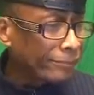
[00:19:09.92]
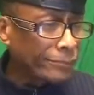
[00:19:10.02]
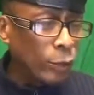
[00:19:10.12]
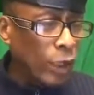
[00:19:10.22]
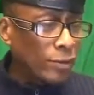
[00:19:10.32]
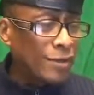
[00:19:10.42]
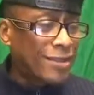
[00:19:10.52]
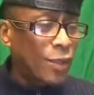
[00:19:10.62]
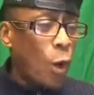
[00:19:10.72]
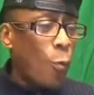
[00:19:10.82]
Well,
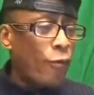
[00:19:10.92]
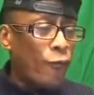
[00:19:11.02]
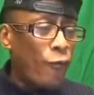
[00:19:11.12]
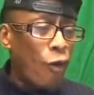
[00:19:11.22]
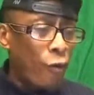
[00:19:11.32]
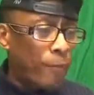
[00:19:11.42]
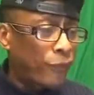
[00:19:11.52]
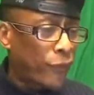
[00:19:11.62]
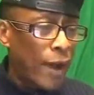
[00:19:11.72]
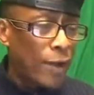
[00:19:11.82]
this is an open forum,
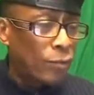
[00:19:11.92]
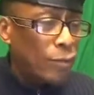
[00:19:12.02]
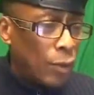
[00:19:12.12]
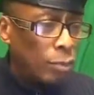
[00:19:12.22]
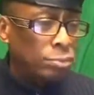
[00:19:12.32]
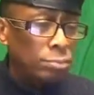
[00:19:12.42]
so I don't know.